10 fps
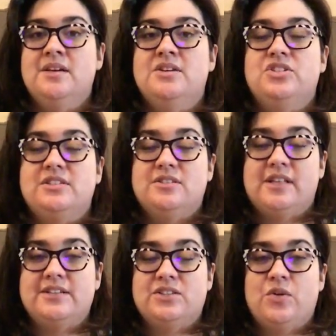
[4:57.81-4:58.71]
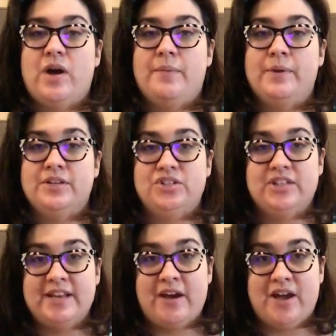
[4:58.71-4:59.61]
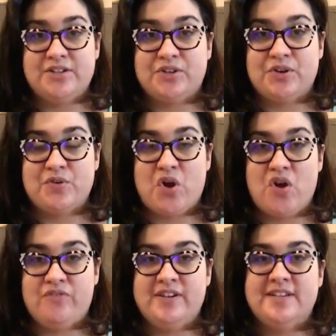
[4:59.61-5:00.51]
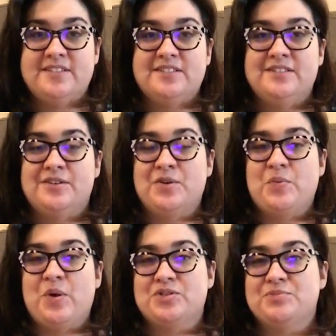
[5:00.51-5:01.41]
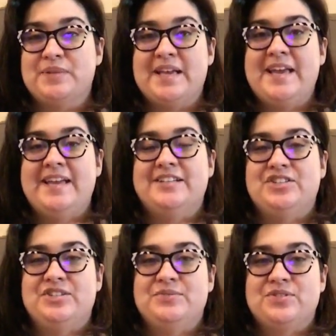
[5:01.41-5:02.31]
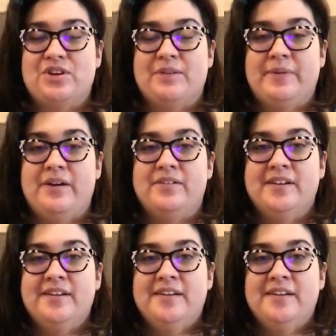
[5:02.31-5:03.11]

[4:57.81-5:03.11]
she still likes to go out, but she now has her own office and her walls are blank, and she was talking about